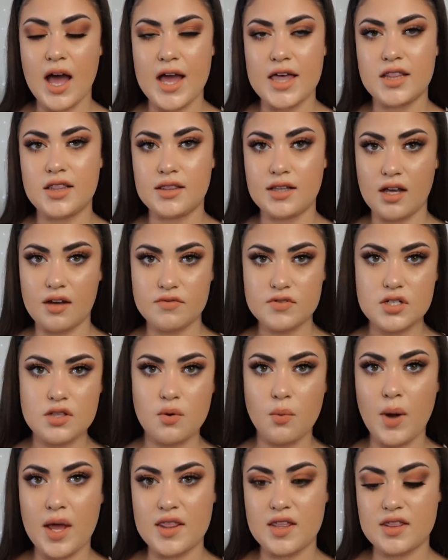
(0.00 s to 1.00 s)
I loved
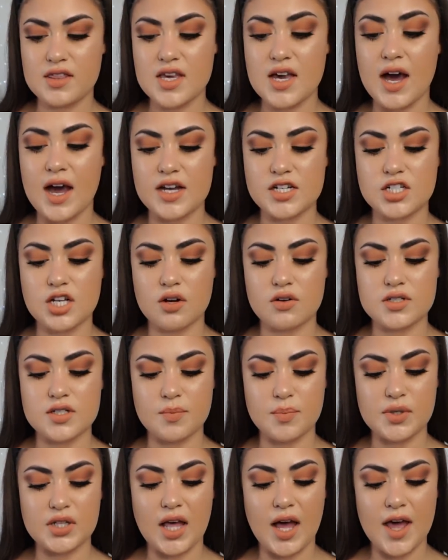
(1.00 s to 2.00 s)
the way that the eyeshadows
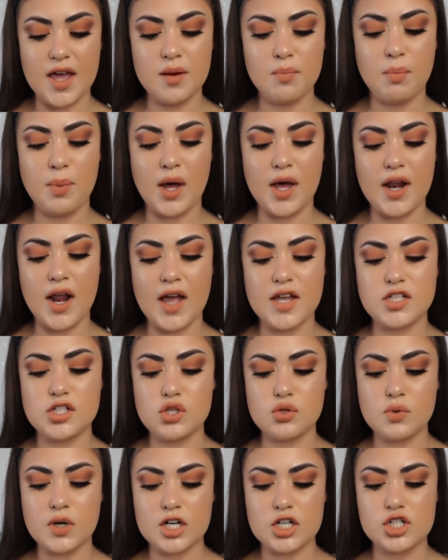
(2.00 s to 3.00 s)
applied, but I
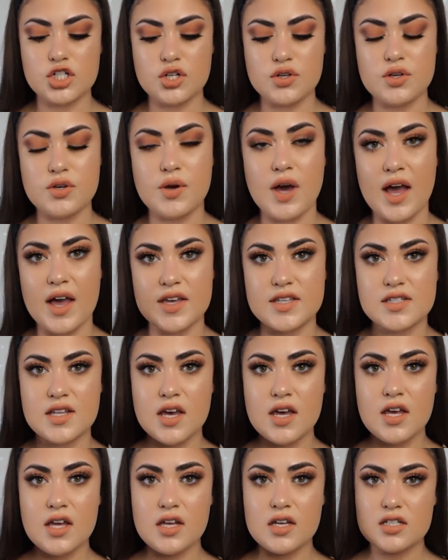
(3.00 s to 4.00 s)
do want to show you guys
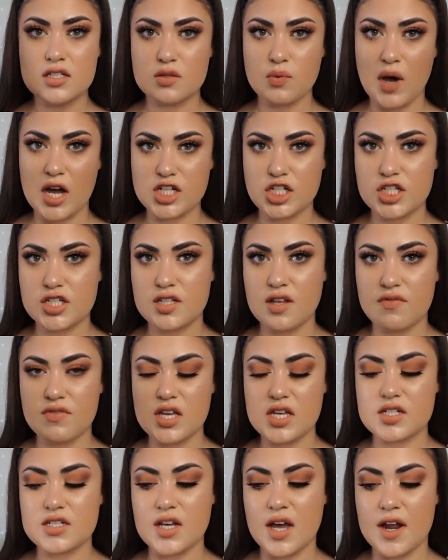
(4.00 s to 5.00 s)
swatches of
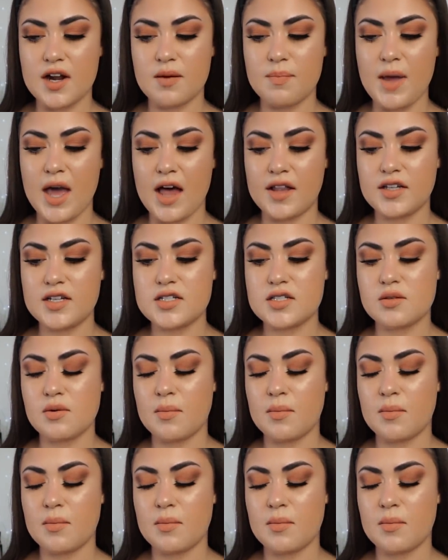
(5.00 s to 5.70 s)
the entire palette.